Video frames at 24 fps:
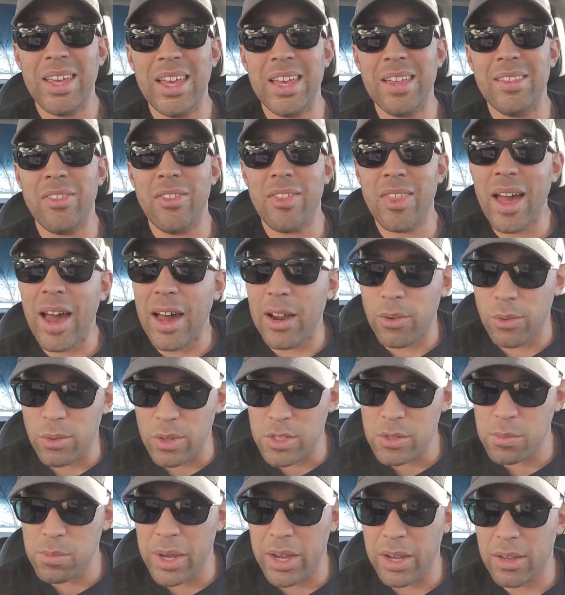in that
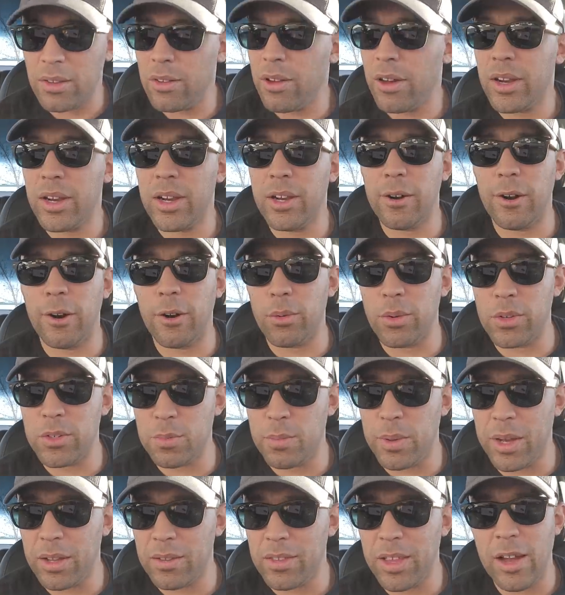respect, not in all
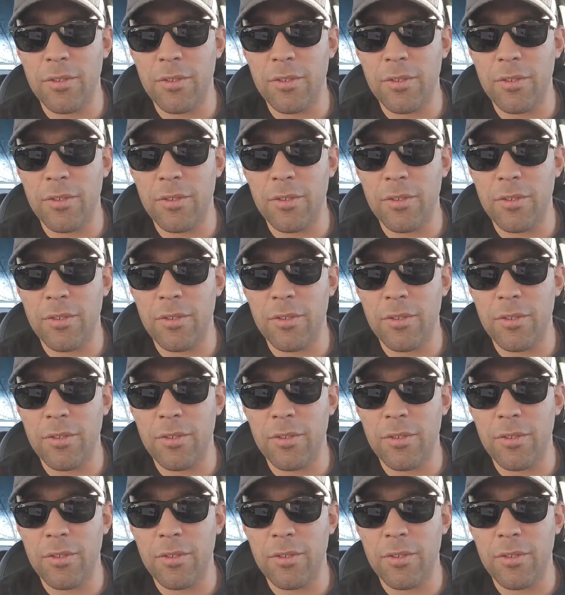respect.